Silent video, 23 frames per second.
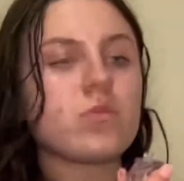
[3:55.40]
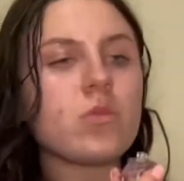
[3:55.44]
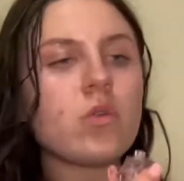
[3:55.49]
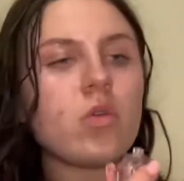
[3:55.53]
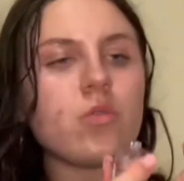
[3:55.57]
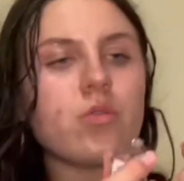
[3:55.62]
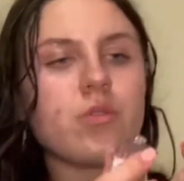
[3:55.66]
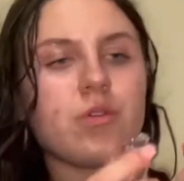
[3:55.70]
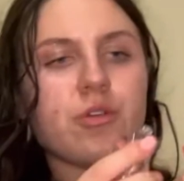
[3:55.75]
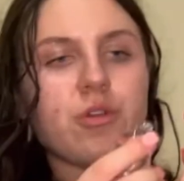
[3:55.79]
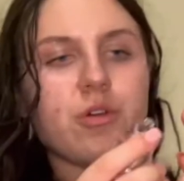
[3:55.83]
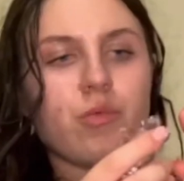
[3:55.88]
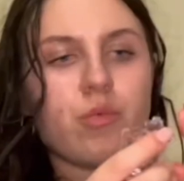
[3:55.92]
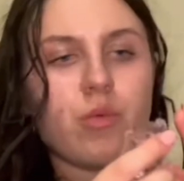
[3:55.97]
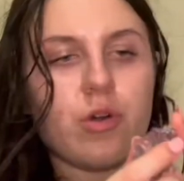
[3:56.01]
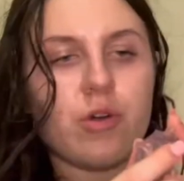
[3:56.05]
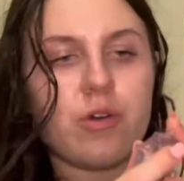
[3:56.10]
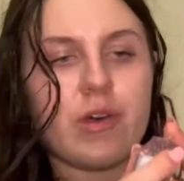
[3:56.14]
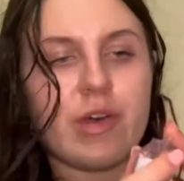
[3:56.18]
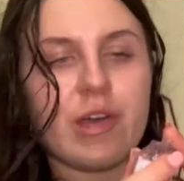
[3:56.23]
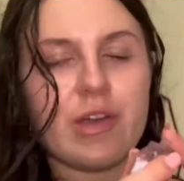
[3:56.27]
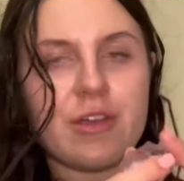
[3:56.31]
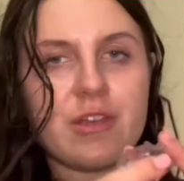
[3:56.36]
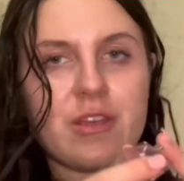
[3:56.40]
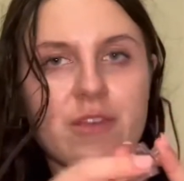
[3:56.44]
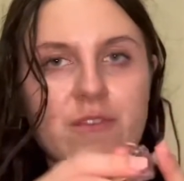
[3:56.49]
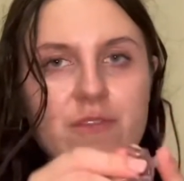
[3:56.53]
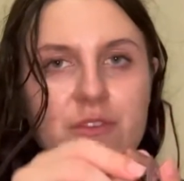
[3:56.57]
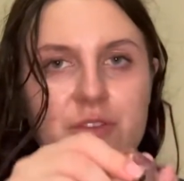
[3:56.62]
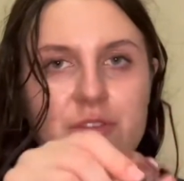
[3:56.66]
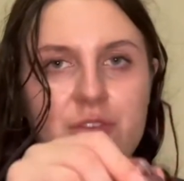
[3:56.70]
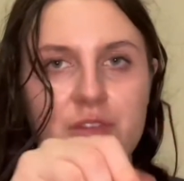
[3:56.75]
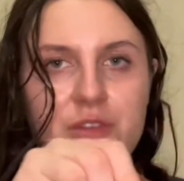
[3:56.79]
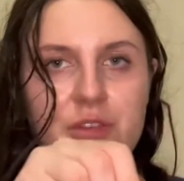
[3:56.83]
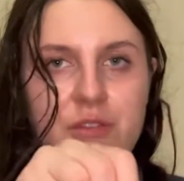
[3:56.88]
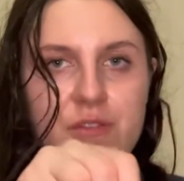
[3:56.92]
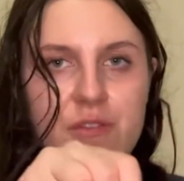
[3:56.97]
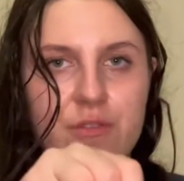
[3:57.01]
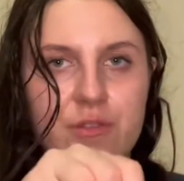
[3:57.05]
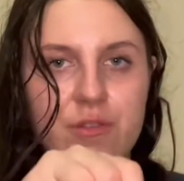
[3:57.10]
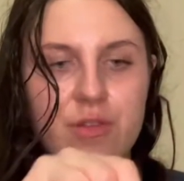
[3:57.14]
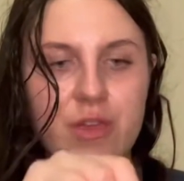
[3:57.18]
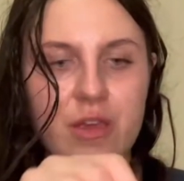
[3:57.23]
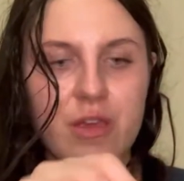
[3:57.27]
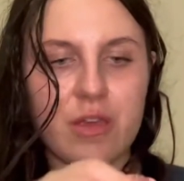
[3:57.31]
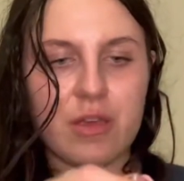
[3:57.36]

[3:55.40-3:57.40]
You know what? I could even do these on like